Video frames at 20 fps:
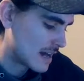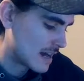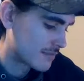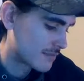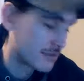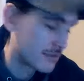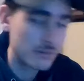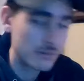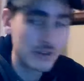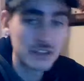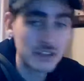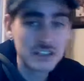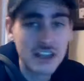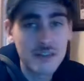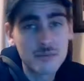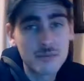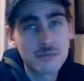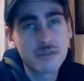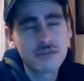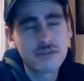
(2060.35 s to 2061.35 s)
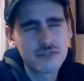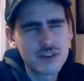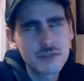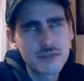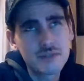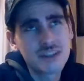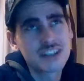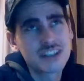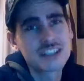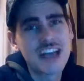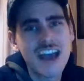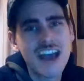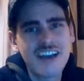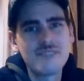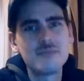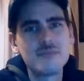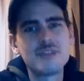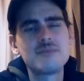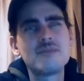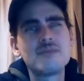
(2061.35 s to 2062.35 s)
Free picks have
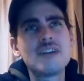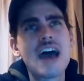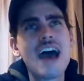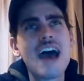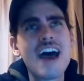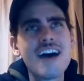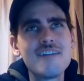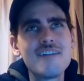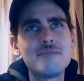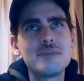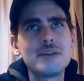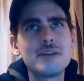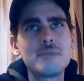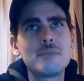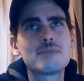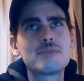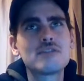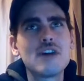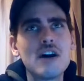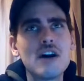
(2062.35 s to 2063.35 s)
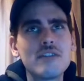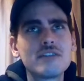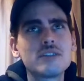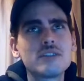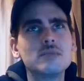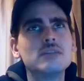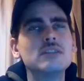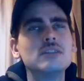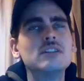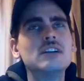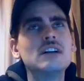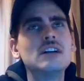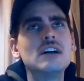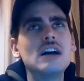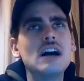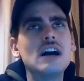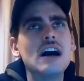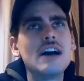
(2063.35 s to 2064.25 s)
been profitable.